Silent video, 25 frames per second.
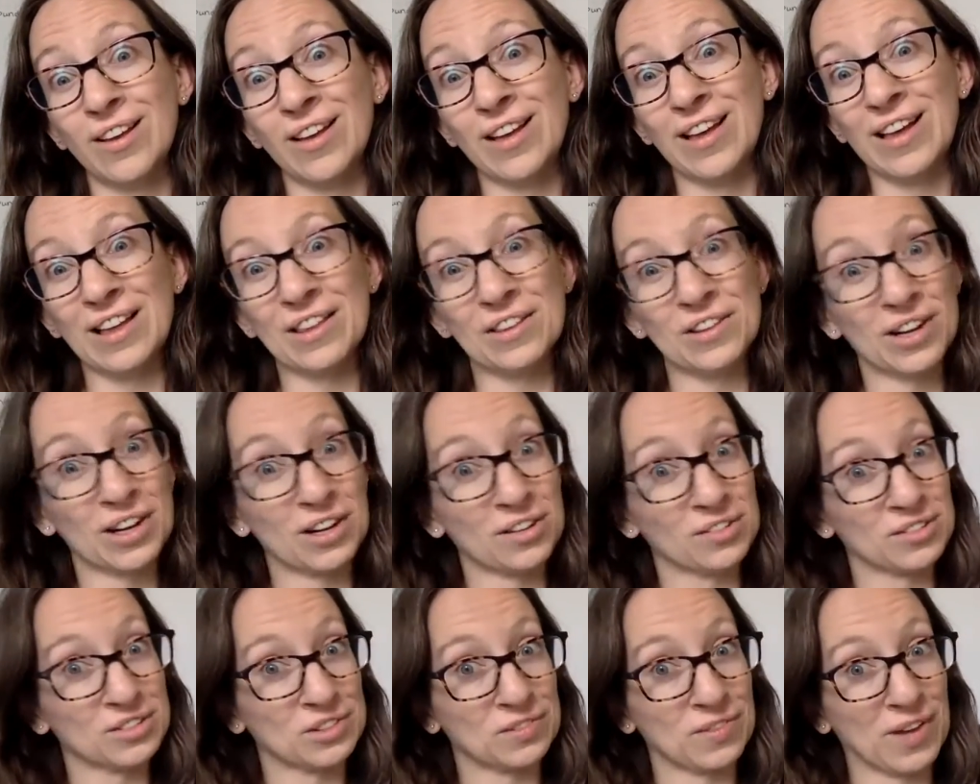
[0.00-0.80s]
And then I
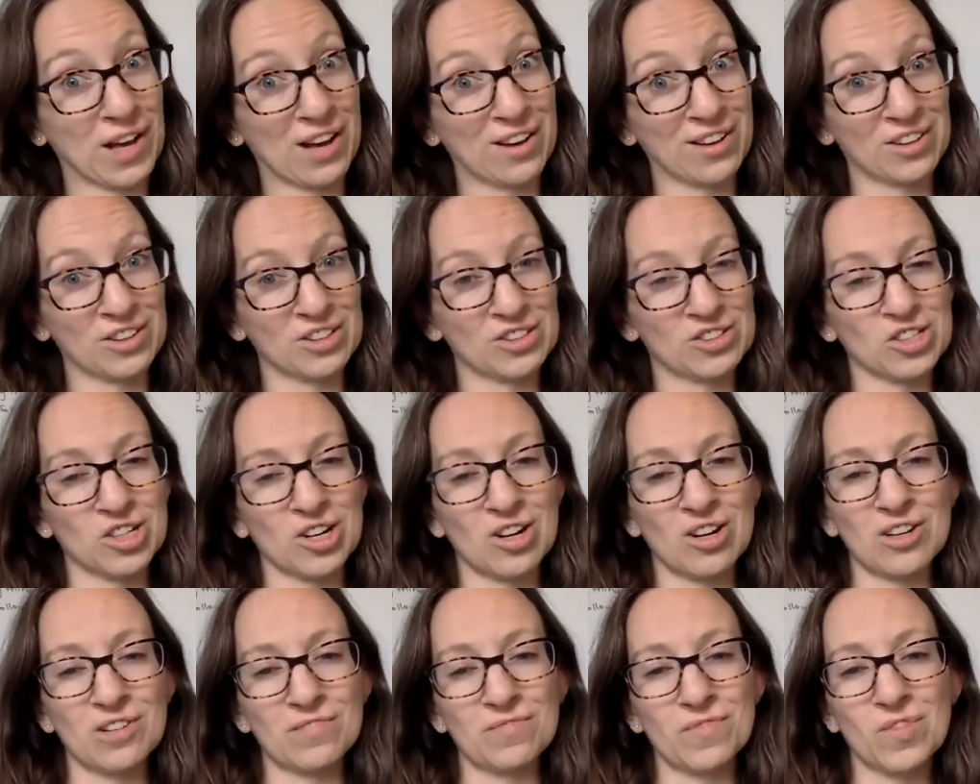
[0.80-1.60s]
was back at the
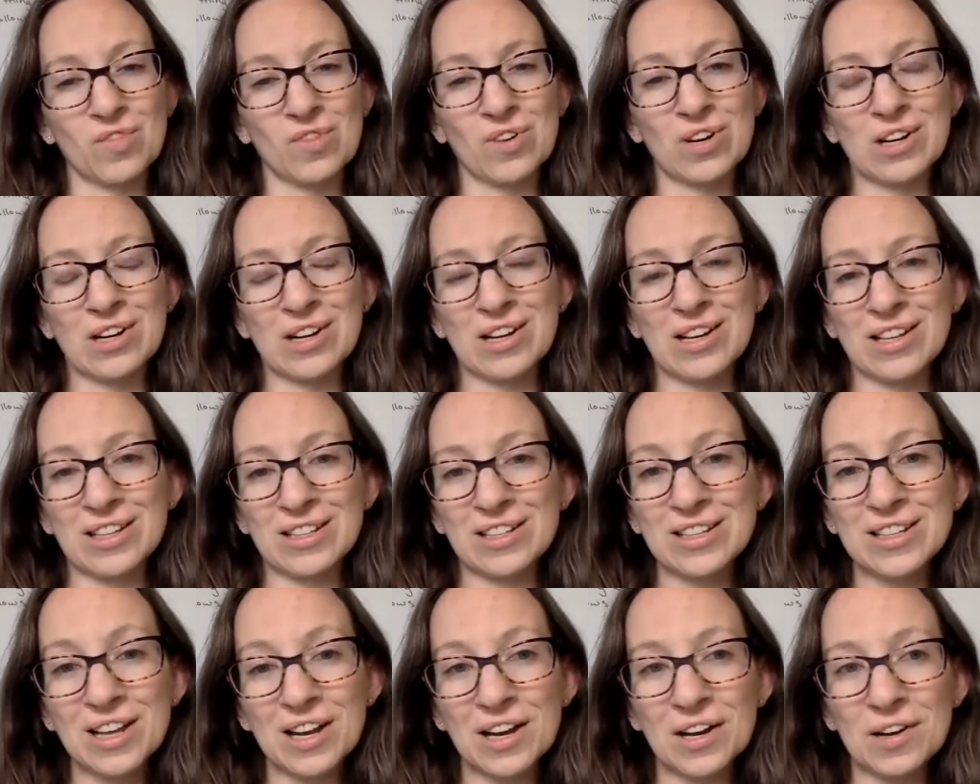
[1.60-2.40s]
drawing board.
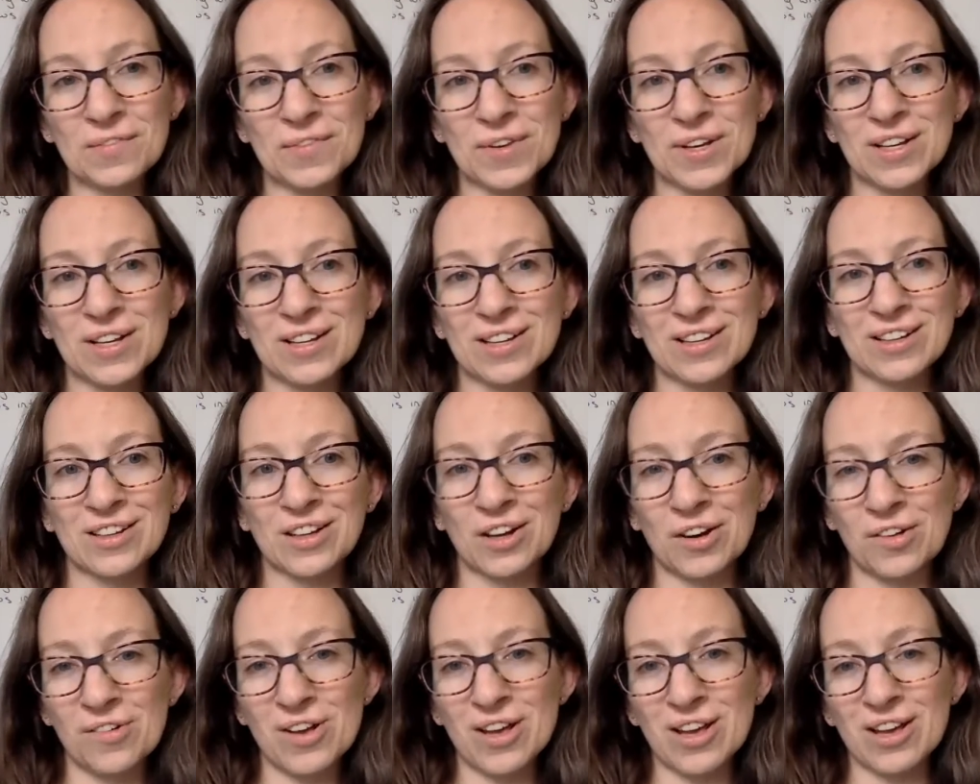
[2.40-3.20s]
Ended up
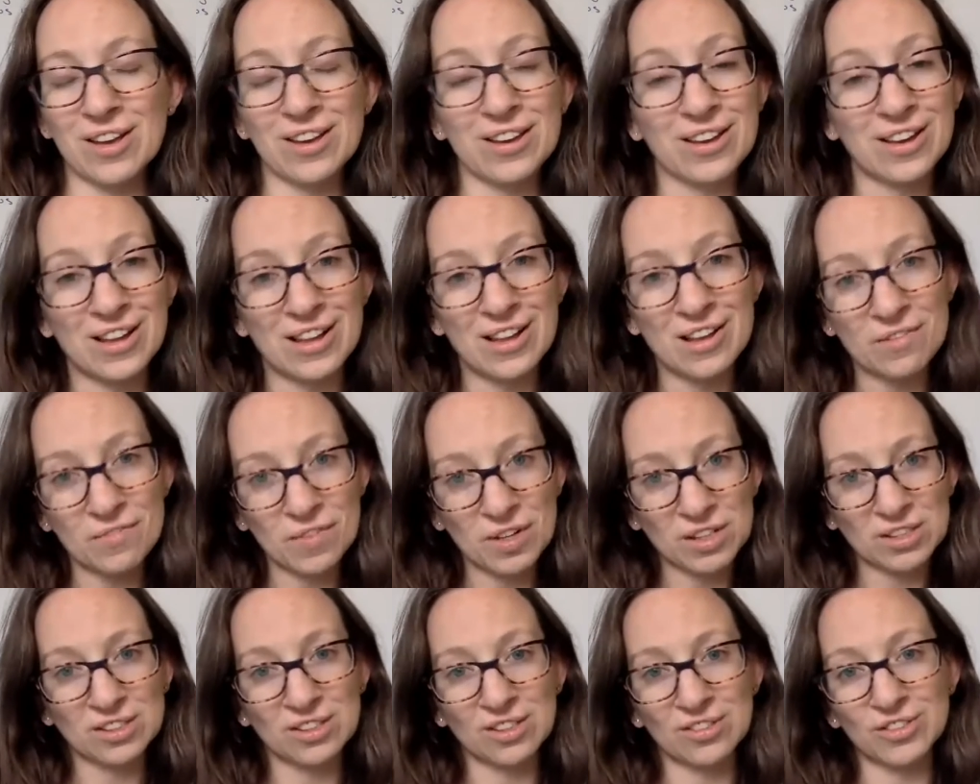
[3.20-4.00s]
going and getting
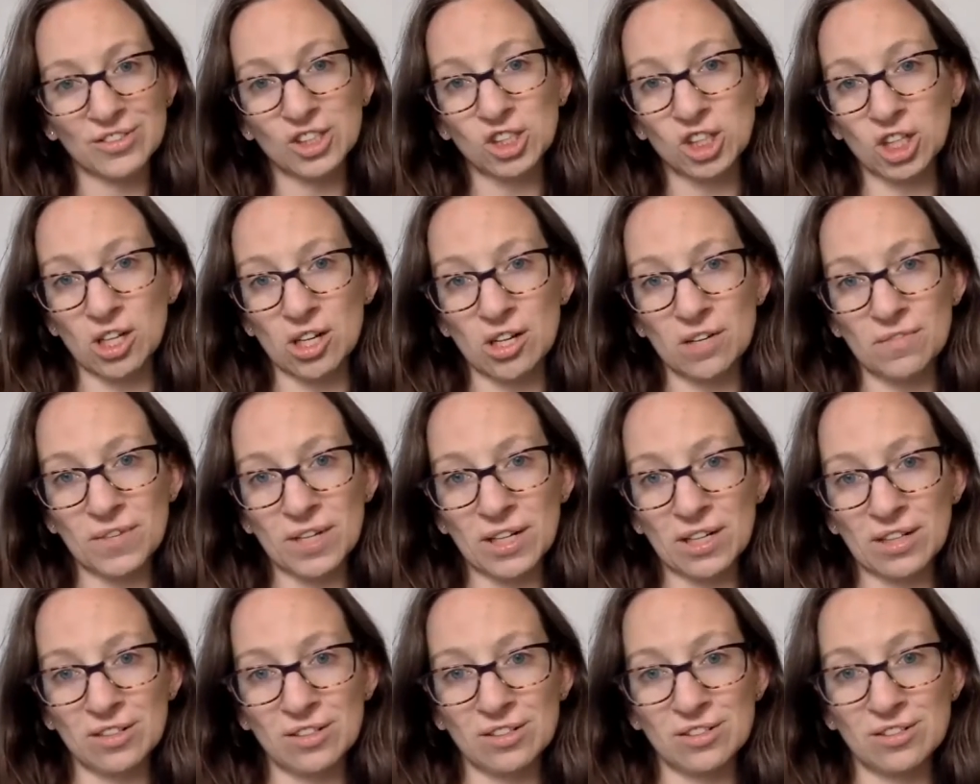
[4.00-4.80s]
myself a job
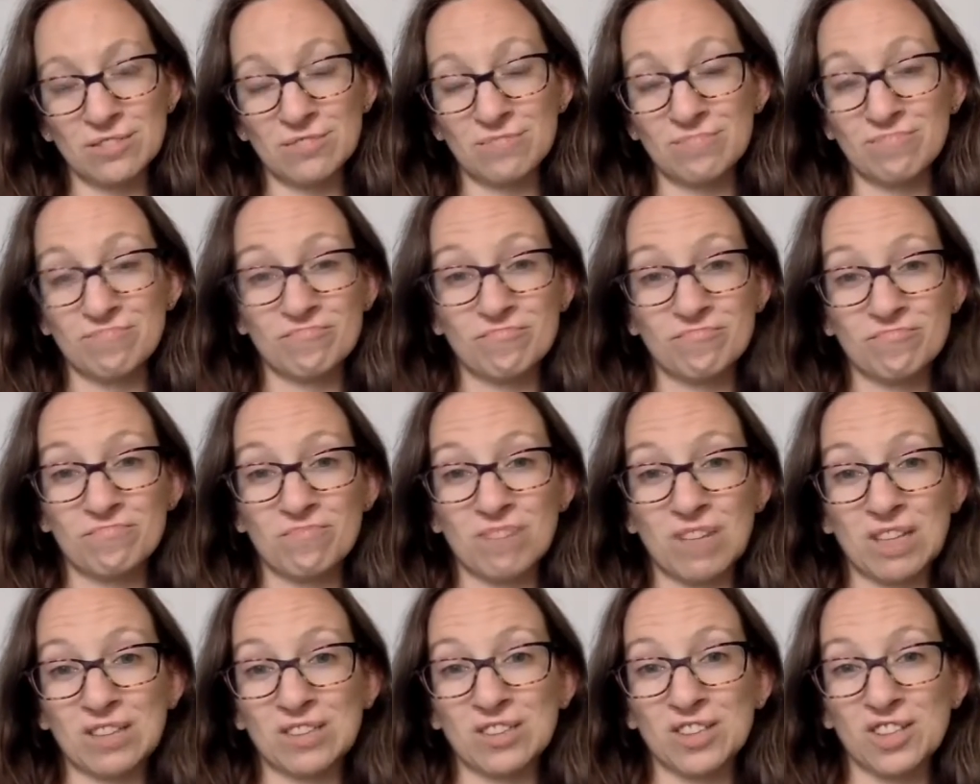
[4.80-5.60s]
at
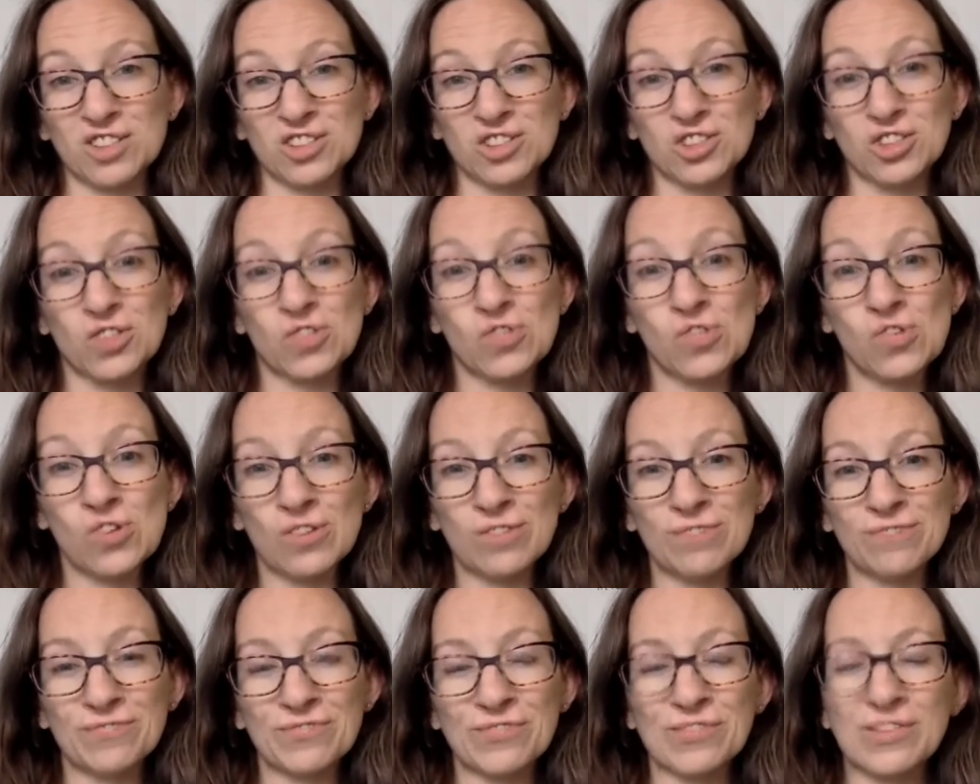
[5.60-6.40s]
my son's
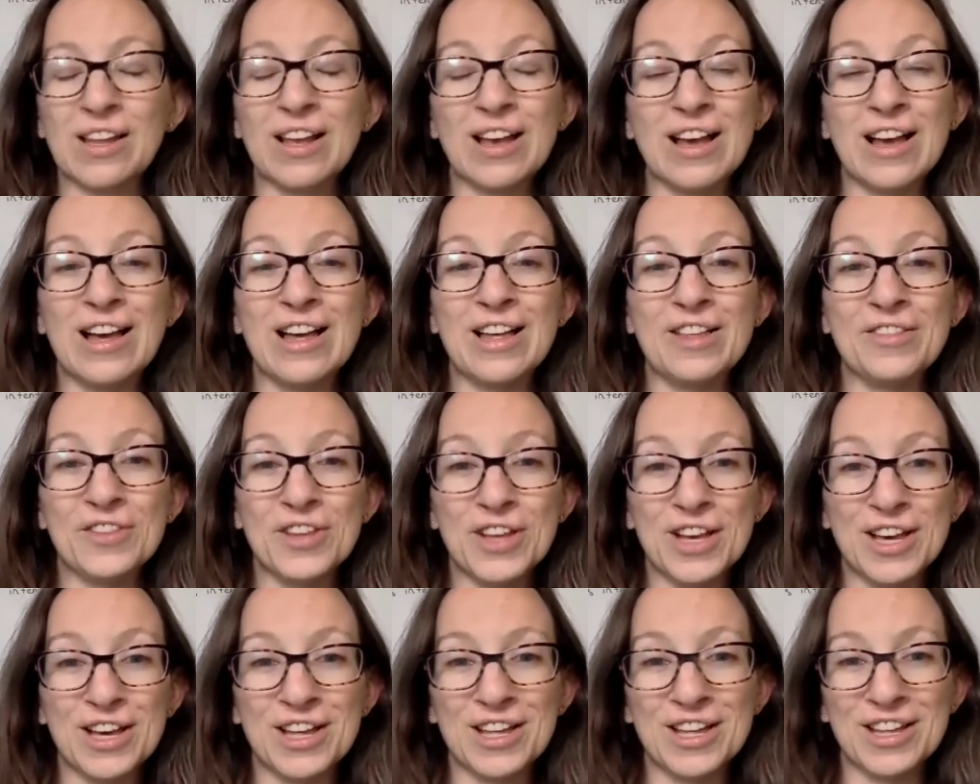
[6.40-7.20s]
school, and
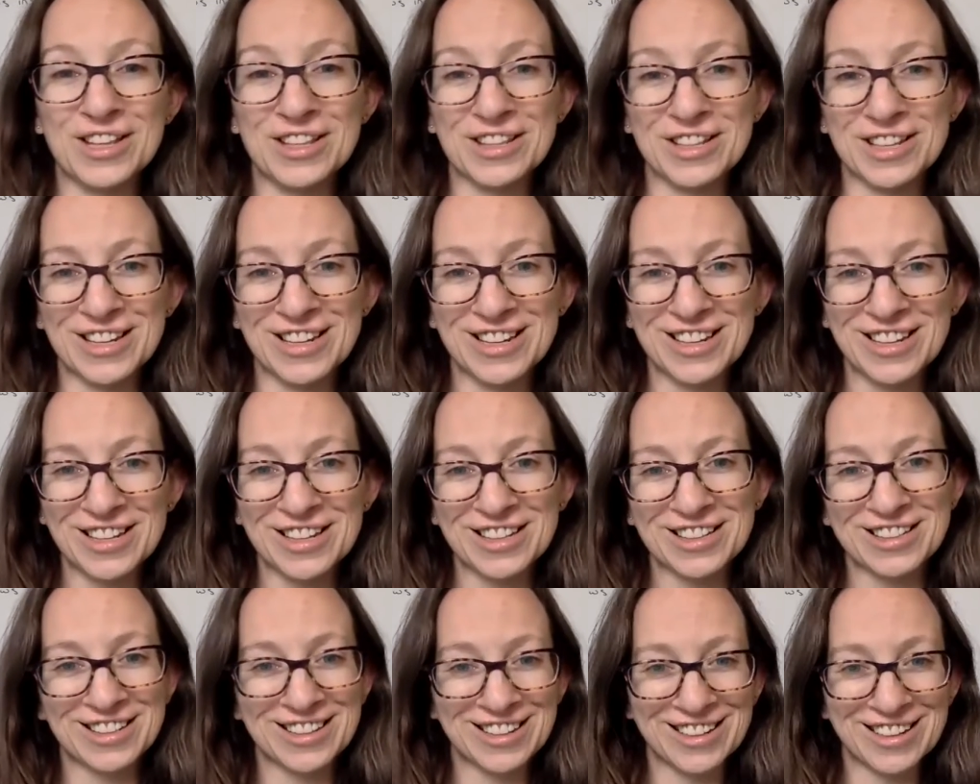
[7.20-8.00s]
then
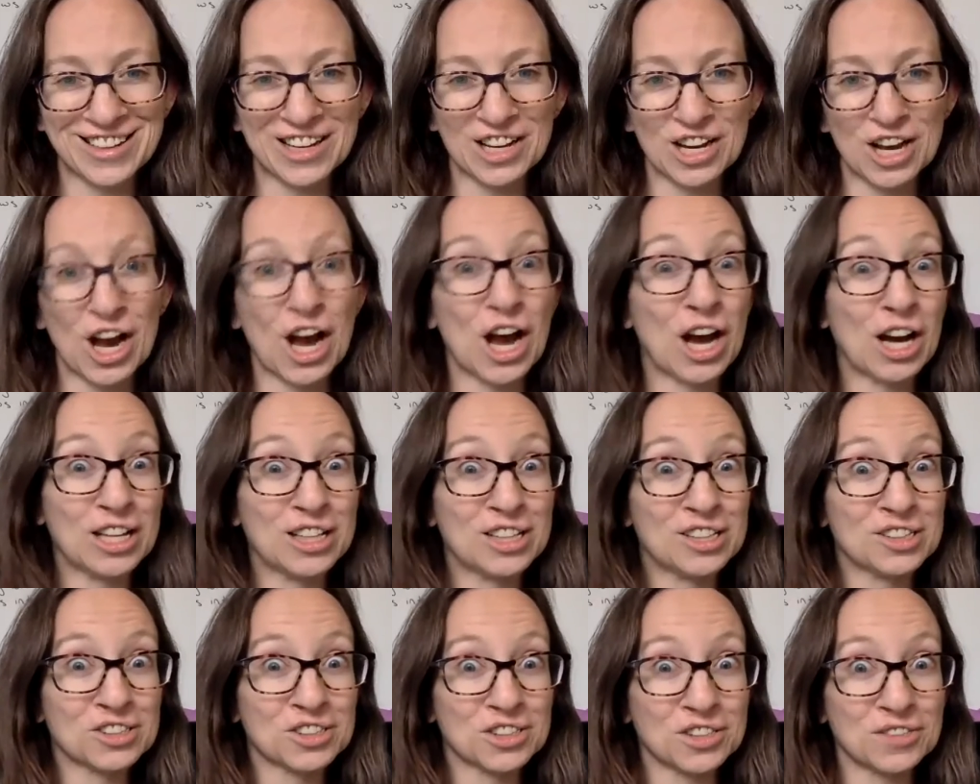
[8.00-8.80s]
thinking I
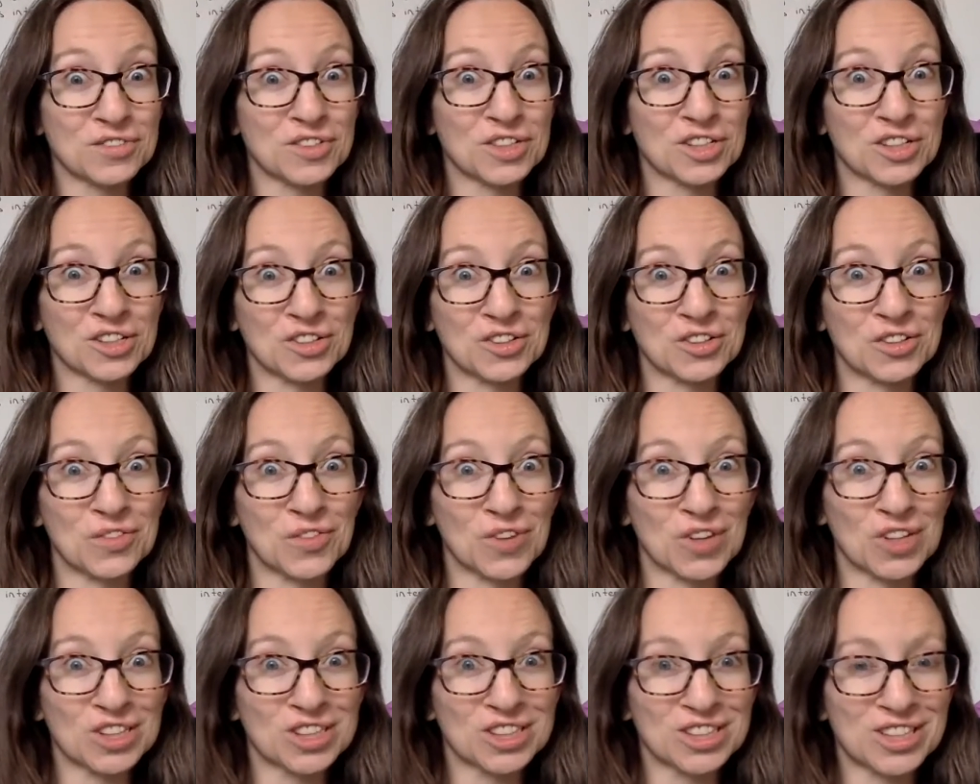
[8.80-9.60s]
need something a little
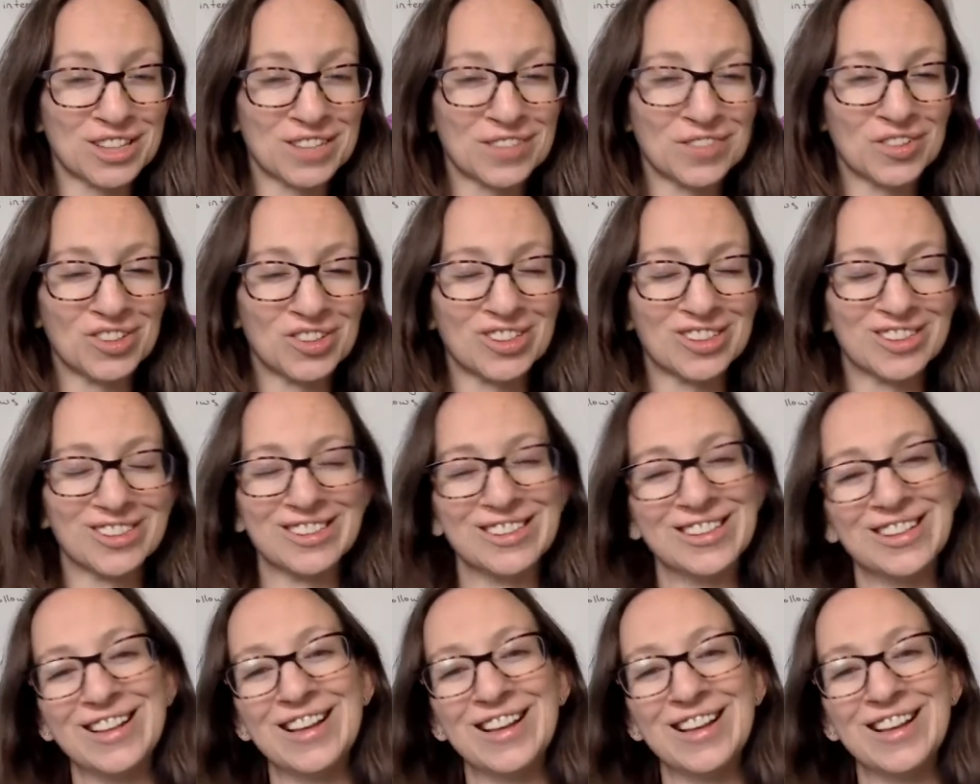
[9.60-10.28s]
more stable.